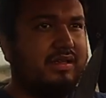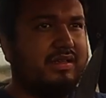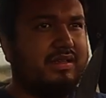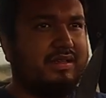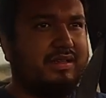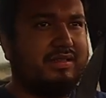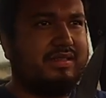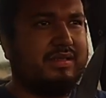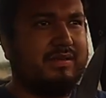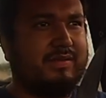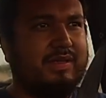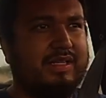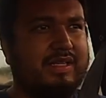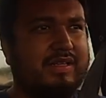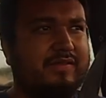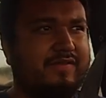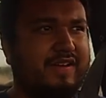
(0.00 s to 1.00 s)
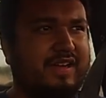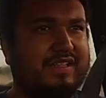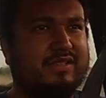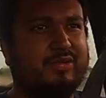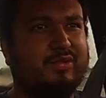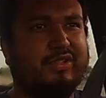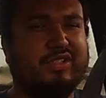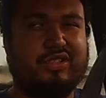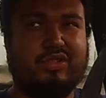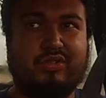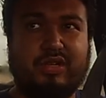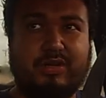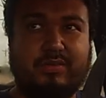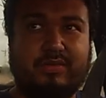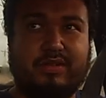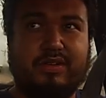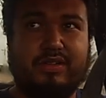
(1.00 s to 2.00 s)
because I mean, if I switch
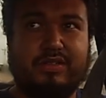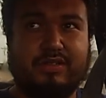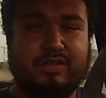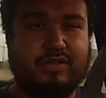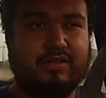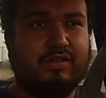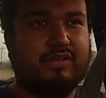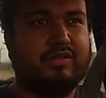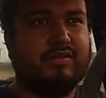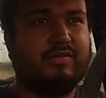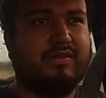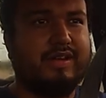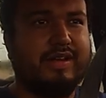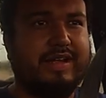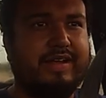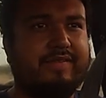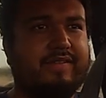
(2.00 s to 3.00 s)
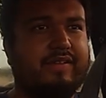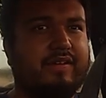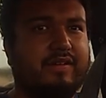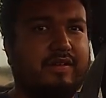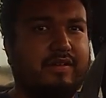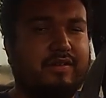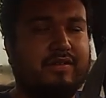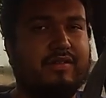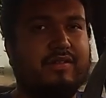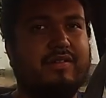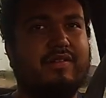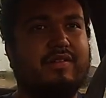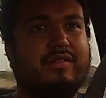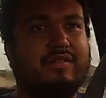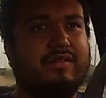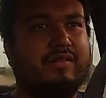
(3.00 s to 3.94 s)
trimmers or whatever, or